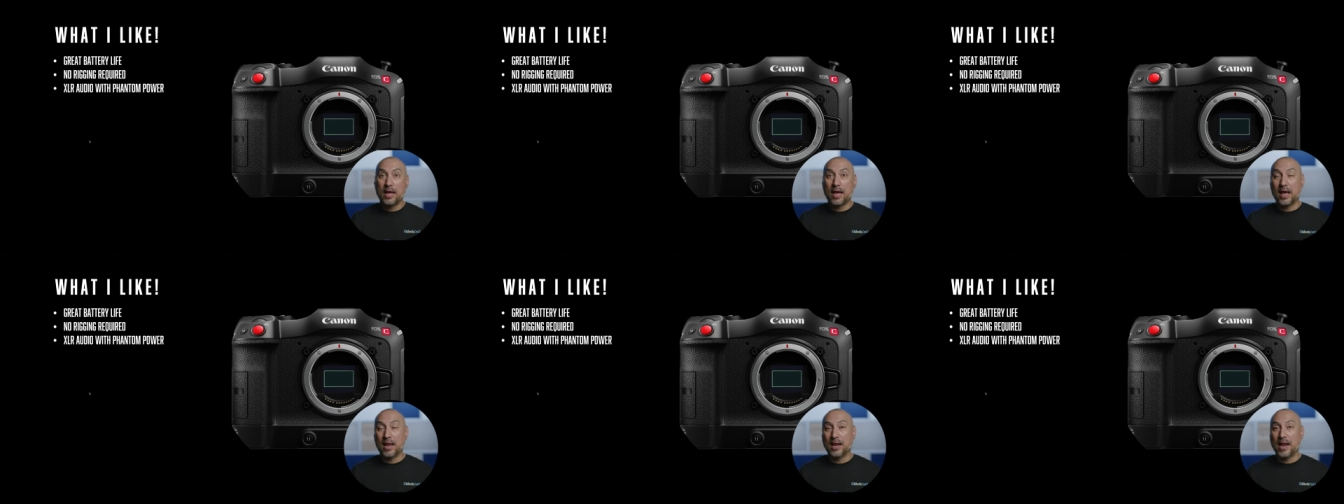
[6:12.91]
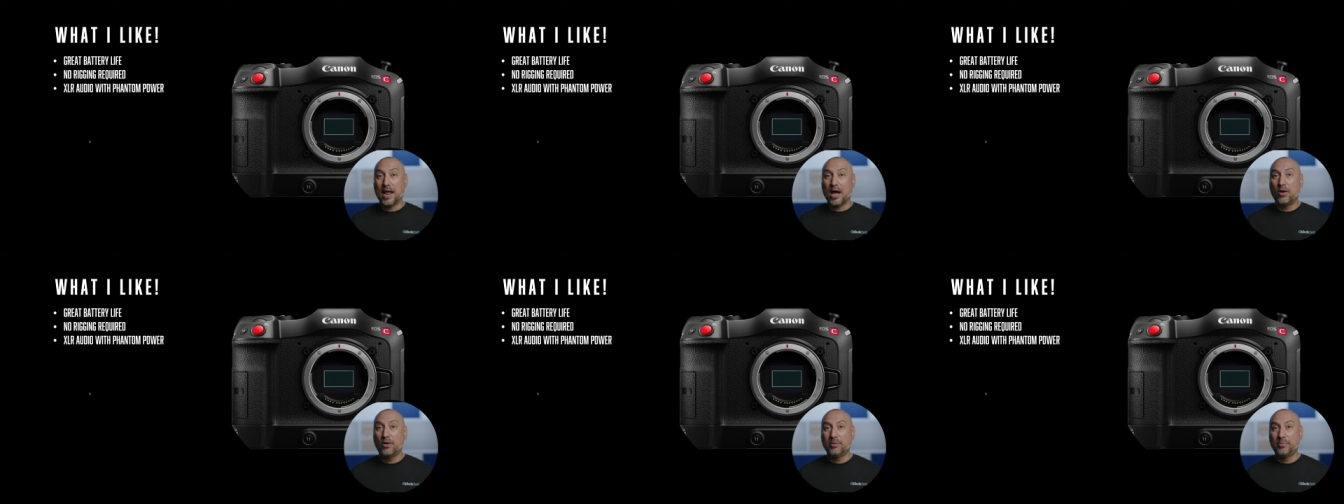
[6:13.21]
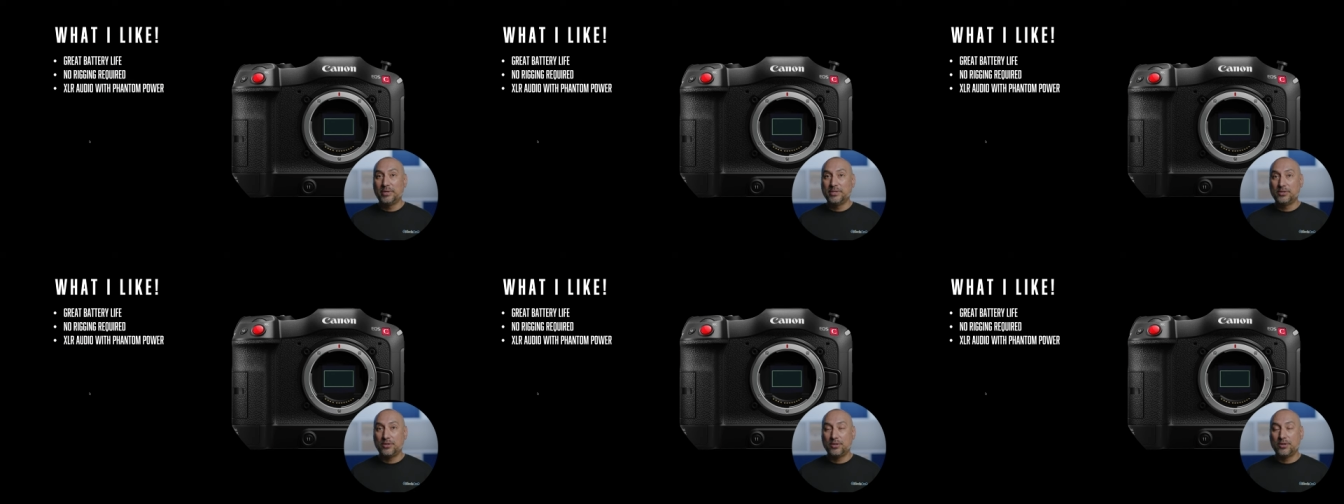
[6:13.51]
allowing
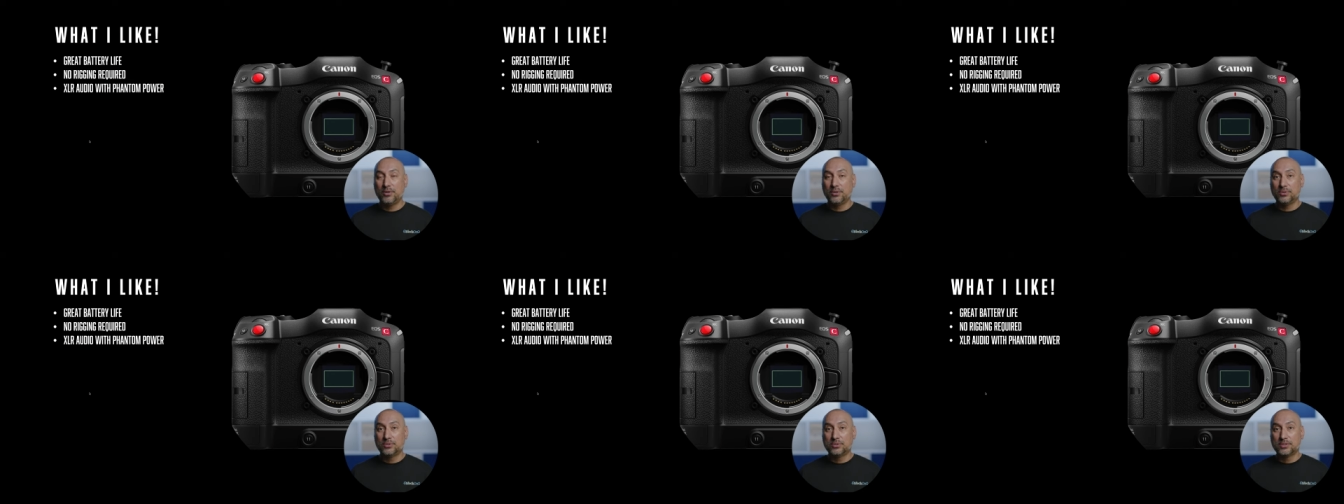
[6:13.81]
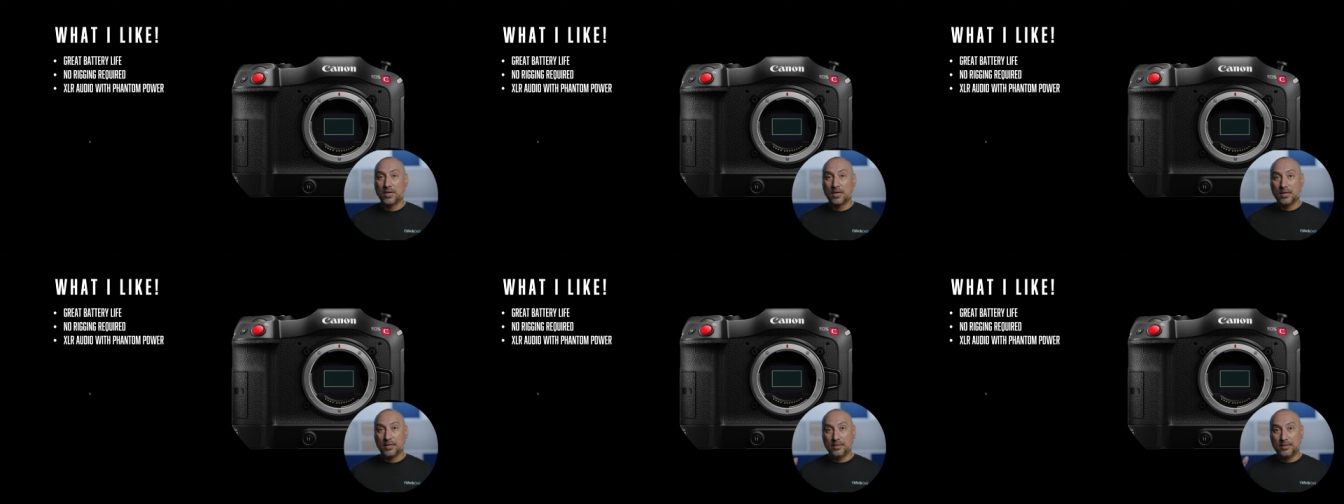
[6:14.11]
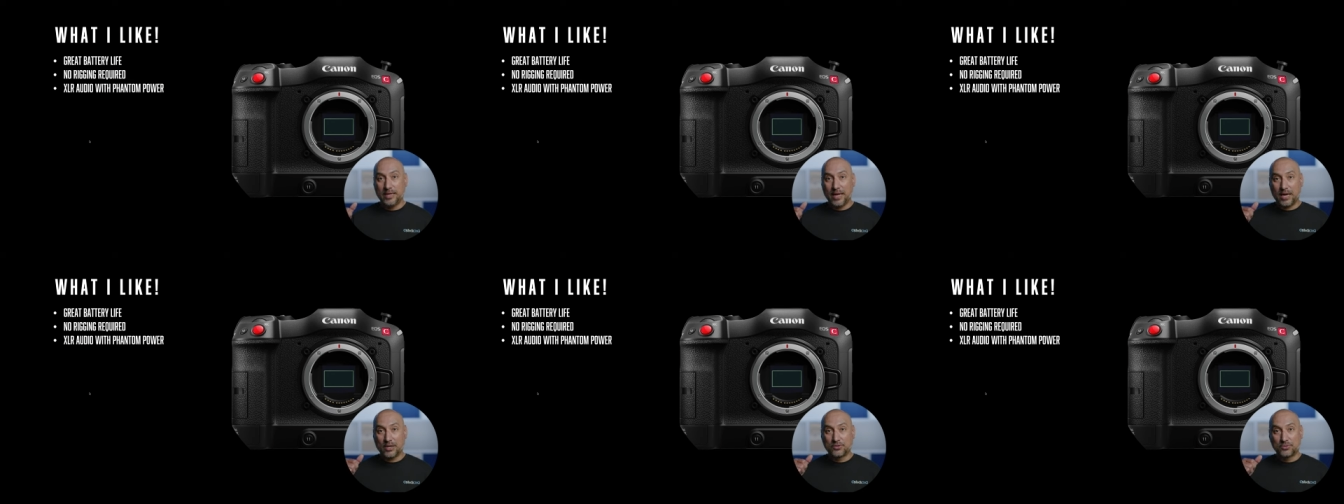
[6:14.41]
me to use
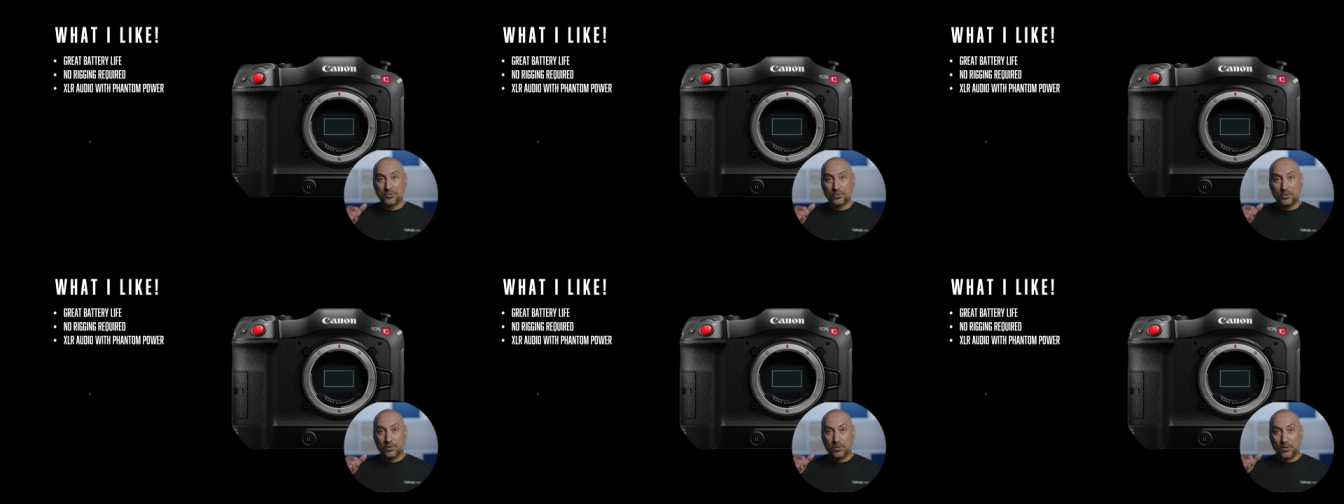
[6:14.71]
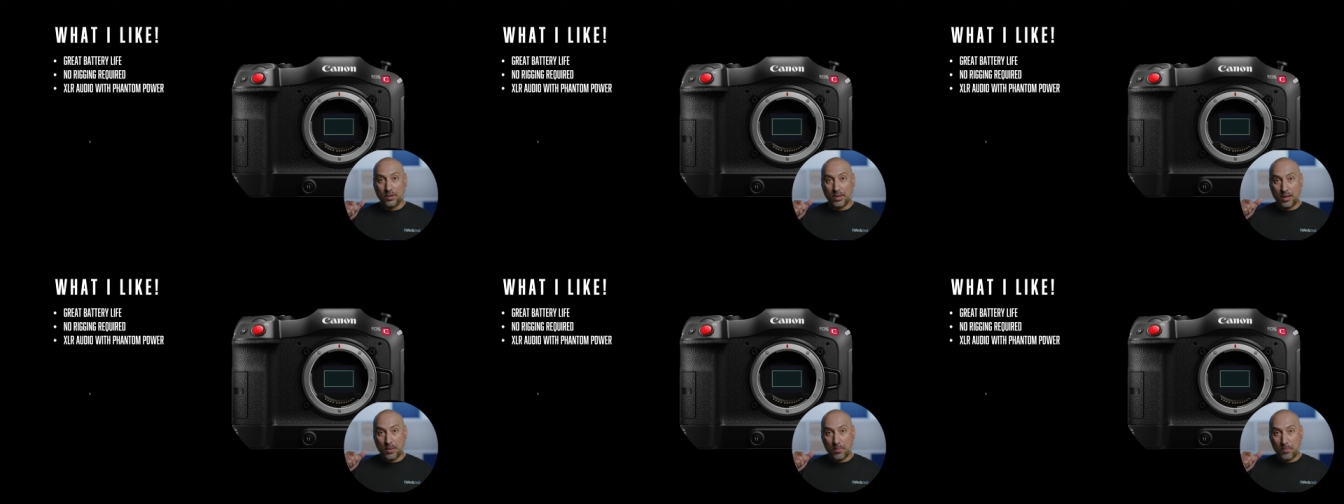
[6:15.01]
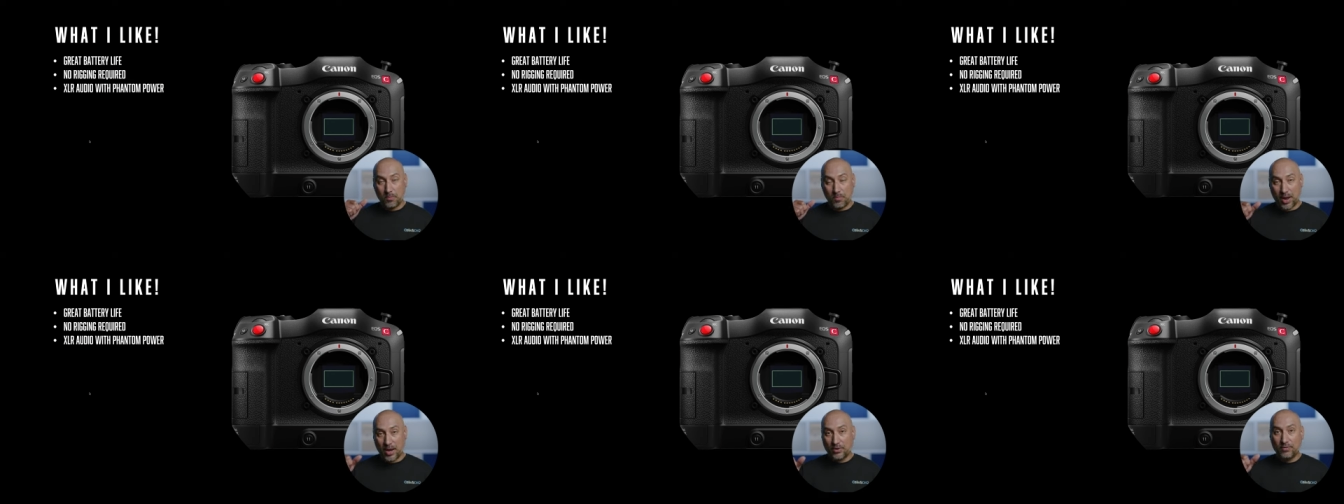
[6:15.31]
the actual
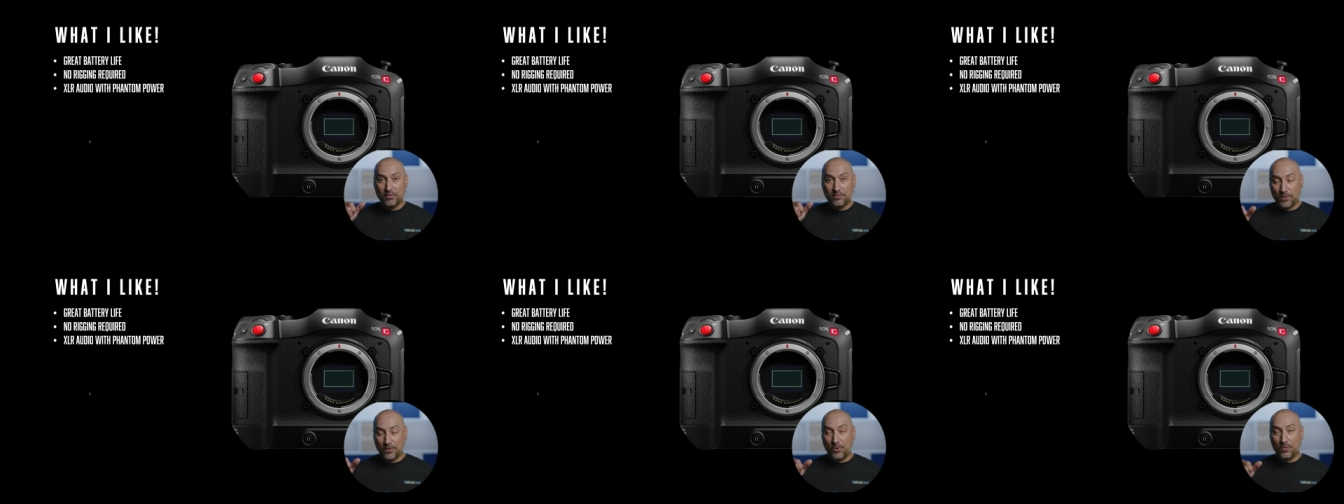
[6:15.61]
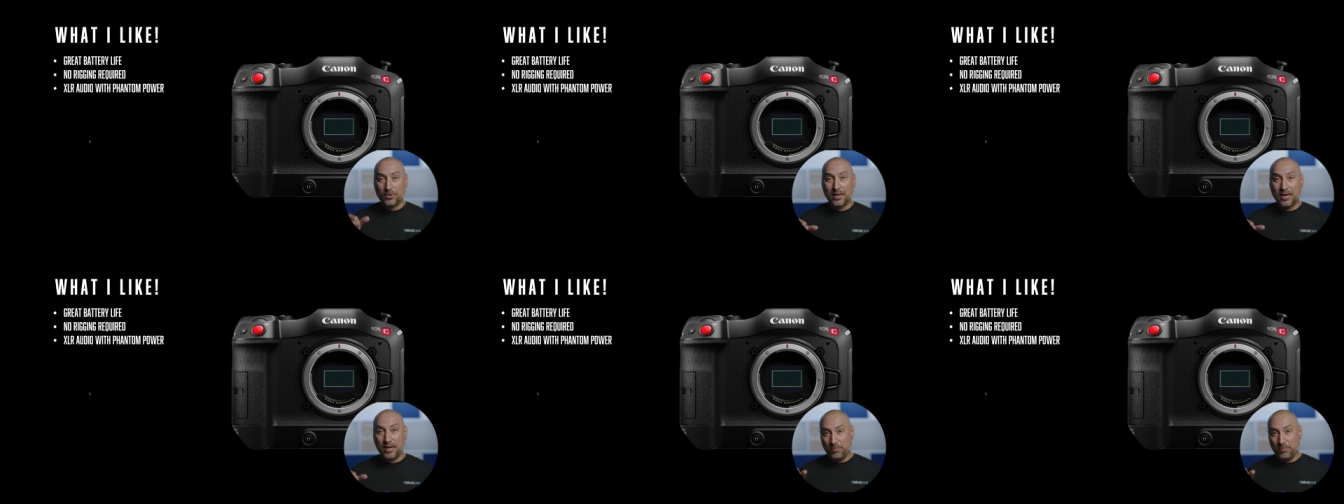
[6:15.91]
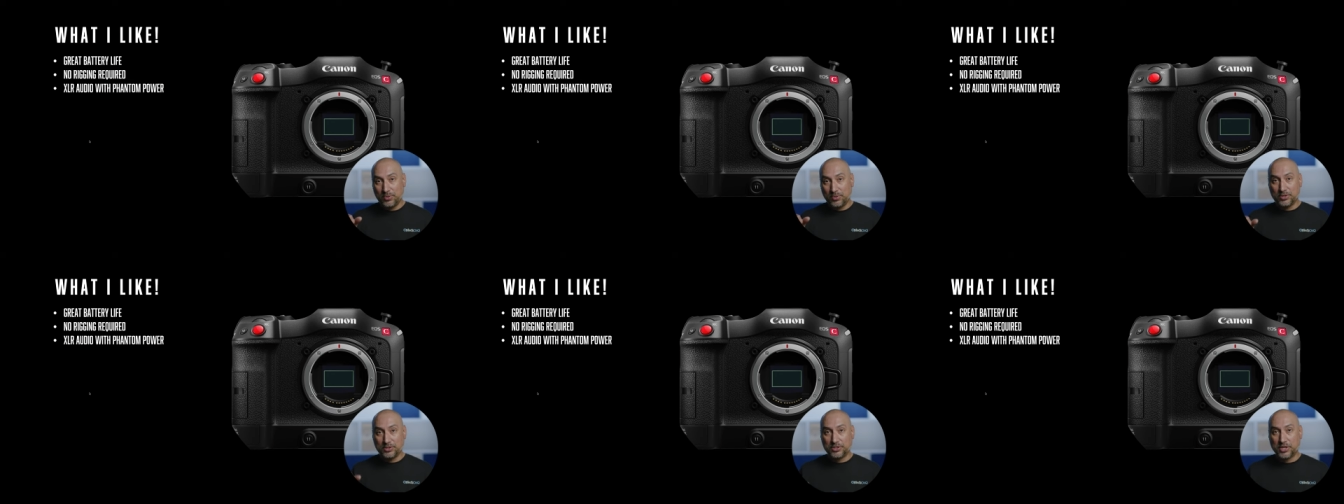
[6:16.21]
microphone
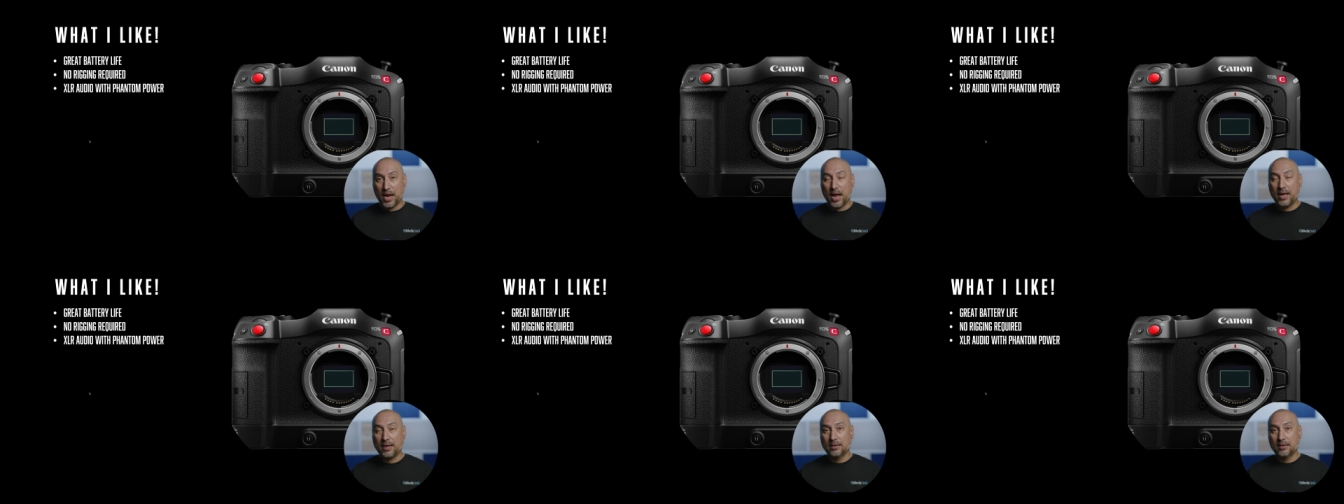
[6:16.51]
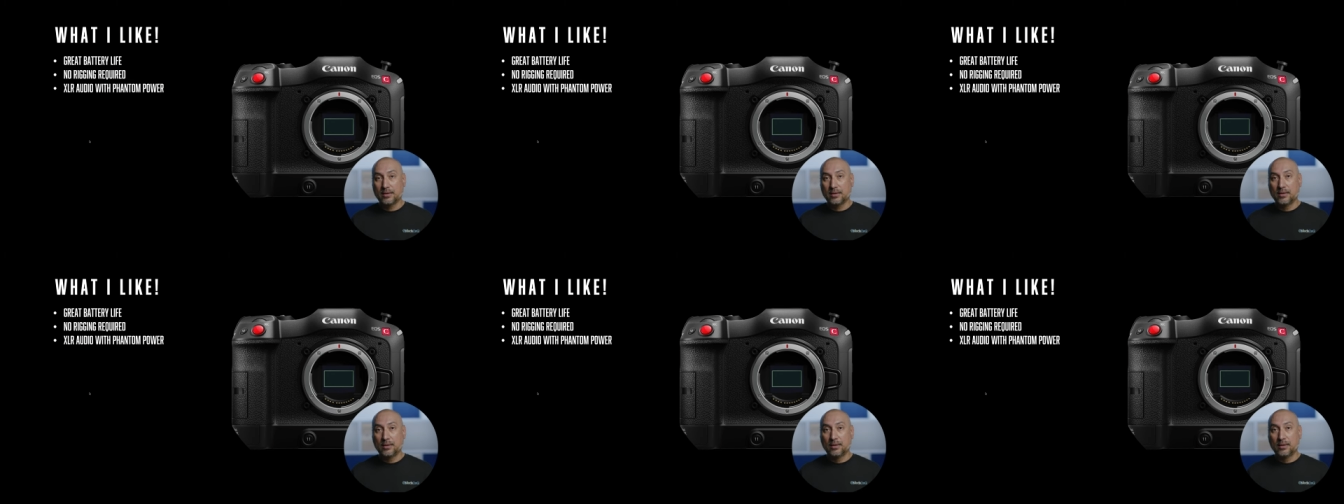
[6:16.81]
input jack